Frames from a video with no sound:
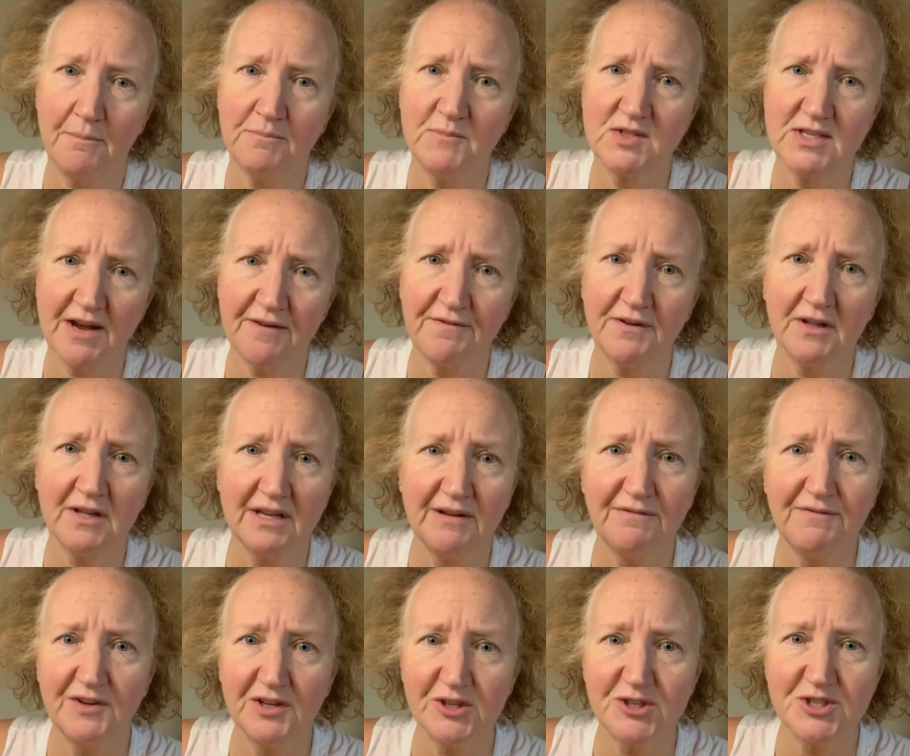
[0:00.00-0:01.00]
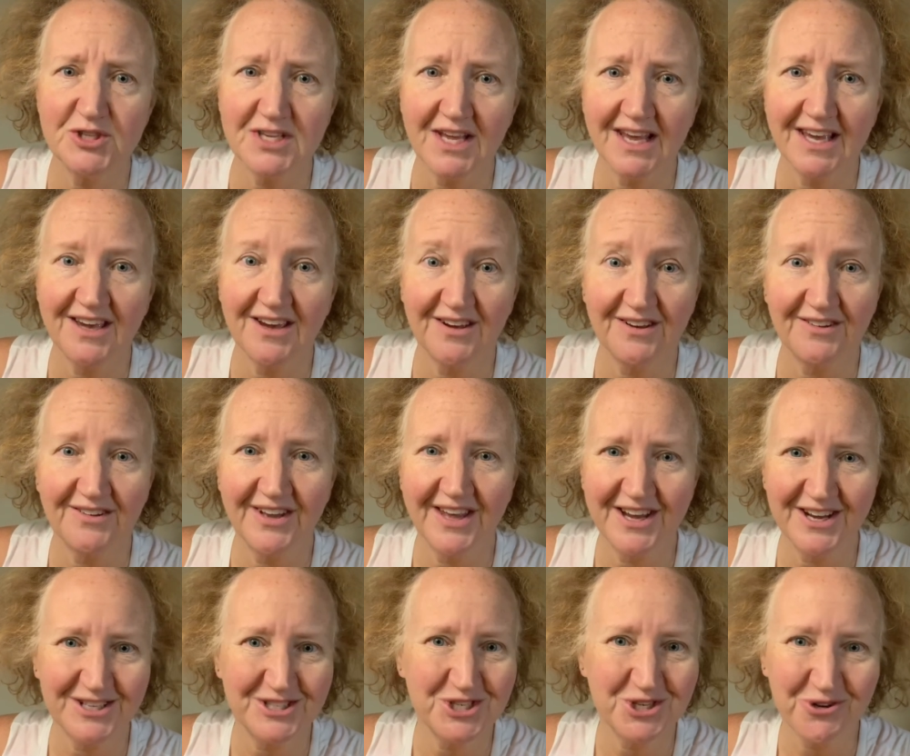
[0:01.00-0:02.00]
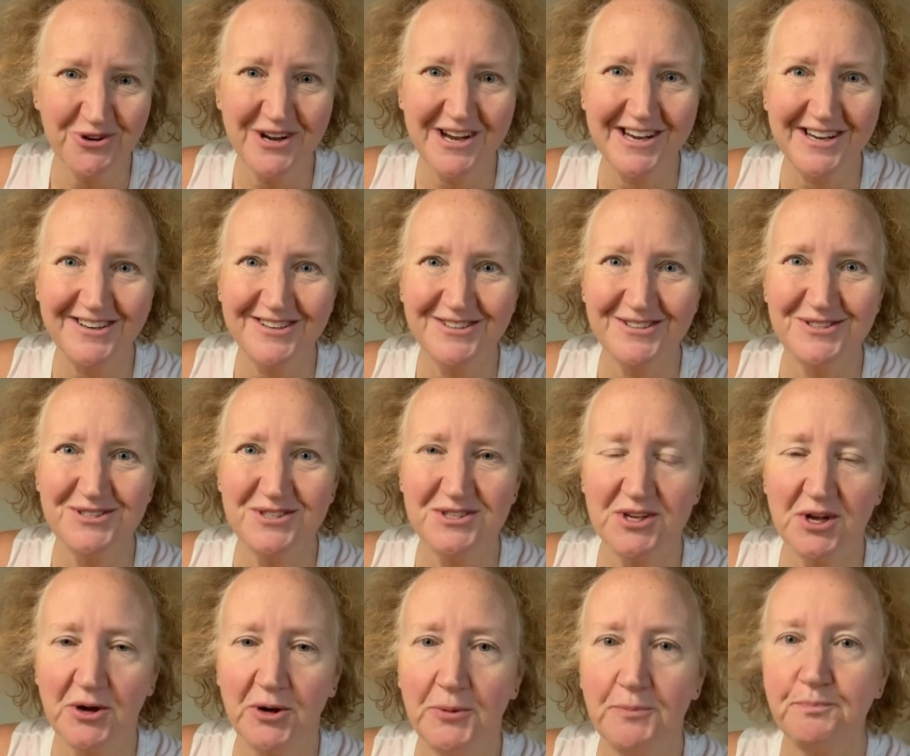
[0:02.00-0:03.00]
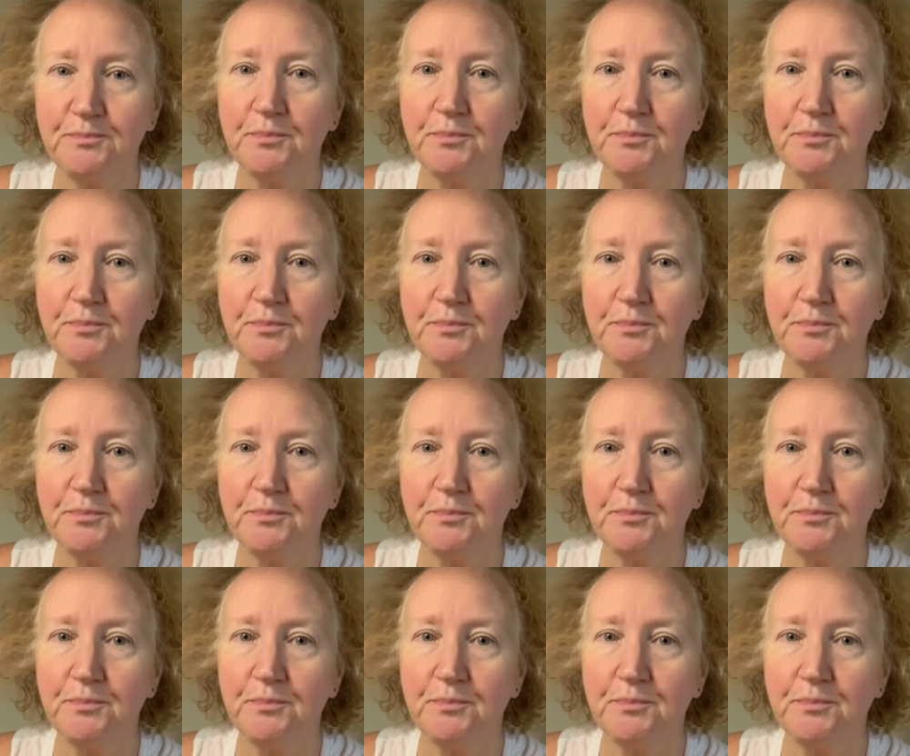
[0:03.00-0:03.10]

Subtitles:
definitely feels like a treat. So